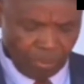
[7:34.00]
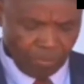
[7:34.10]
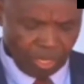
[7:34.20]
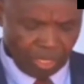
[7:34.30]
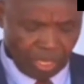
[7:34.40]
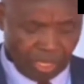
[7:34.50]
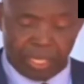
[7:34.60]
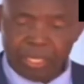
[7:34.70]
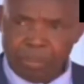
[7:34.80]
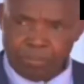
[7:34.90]
that the
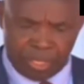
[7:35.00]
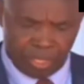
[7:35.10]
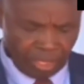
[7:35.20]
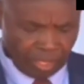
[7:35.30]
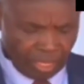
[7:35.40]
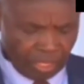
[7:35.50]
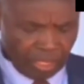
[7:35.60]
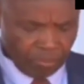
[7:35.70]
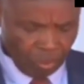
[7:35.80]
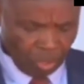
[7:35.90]
President
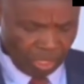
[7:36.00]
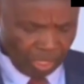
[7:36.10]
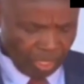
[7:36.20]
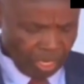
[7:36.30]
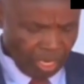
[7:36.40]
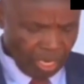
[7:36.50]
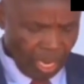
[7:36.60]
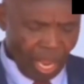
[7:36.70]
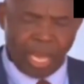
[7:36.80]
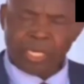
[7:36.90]
this morning
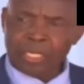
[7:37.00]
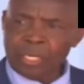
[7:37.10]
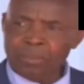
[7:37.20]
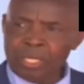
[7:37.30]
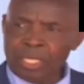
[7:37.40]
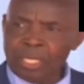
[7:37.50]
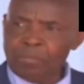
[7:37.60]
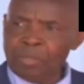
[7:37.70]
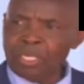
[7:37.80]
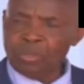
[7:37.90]
accepted the
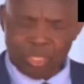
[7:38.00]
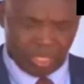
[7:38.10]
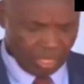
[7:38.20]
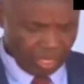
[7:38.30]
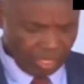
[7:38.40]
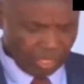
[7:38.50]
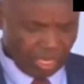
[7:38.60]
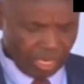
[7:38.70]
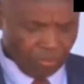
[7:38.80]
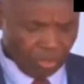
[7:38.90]
Ministry's
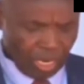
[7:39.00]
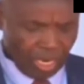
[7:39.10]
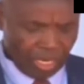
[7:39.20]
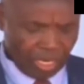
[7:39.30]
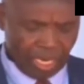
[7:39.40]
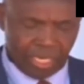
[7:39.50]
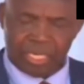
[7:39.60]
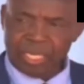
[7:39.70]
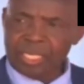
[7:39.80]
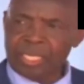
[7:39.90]
interim
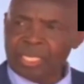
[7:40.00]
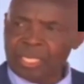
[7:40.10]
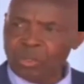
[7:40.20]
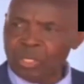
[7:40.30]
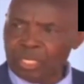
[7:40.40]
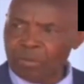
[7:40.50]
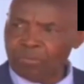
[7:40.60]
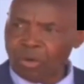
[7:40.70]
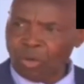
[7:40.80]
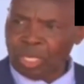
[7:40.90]
guidelines, including the
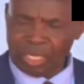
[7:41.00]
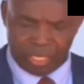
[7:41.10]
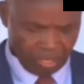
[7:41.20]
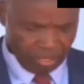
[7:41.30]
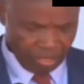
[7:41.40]
following.